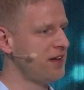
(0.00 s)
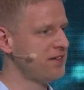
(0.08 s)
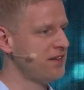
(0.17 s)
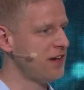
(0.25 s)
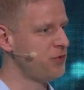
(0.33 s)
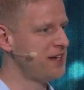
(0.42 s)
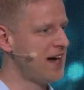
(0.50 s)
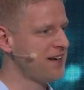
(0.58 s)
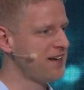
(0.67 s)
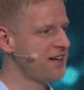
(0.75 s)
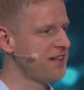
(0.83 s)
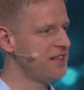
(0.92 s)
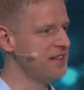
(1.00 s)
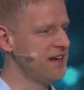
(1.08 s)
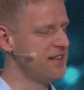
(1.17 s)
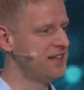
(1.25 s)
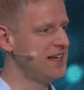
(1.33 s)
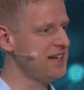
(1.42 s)
And regarding
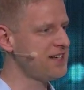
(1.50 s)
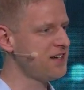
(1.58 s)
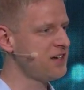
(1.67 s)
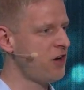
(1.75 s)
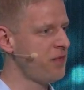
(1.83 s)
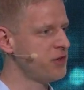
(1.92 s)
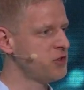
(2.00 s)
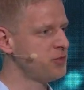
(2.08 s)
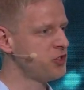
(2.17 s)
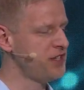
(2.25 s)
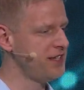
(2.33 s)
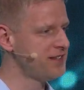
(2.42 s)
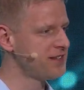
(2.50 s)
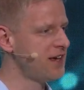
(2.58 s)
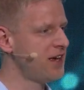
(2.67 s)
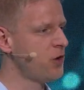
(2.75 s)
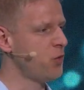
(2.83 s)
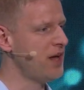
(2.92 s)
the data of those machines,
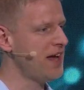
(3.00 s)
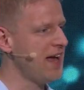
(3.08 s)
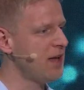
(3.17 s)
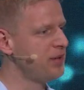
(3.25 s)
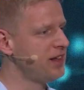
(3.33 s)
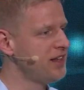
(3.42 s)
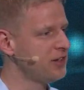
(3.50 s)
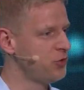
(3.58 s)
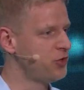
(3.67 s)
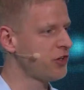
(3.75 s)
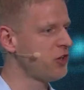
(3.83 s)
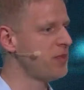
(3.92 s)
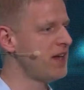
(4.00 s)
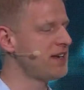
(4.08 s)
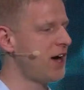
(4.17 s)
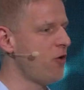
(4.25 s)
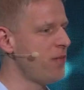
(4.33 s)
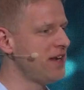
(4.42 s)
we are able to document
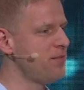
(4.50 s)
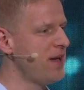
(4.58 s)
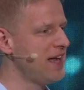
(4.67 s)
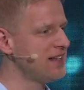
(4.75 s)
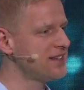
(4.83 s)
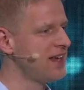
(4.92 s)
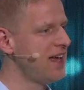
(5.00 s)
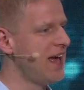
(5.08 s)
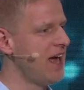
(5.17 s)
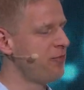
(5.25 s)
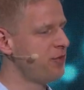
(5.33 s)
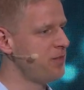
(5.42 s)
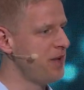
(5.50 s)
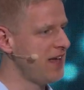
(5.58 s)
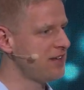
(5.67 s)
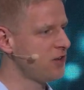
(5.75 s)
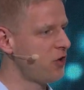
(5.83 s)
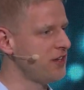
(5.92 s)
how many bales have been
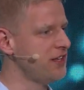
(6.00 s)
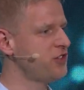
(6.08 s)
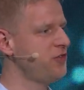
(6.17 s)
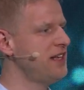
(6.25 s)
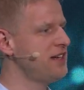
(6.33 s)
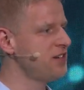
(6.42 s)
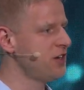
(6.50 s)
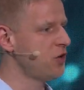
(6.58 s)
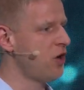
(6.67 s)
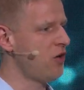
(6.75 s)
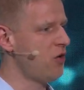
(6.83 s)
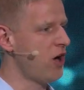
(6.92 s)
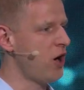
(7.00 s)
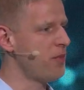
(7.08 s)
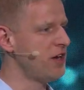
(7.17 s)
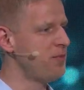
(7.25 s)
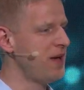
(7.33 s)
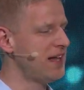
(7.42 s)
made on each field or how
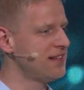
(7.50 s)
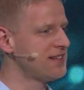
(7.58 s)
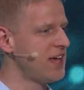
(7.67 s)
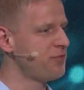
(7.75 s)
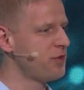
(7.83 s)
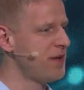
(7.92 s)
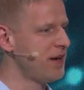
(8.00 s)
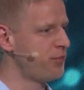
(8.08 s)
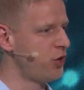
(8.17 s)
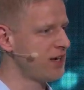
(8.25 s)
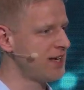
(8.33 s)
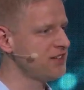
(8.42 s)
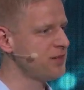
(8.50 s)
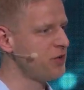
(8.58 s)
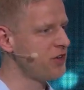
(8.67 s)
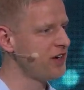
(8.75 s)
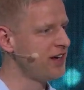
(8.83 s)
many bales have been made per customer.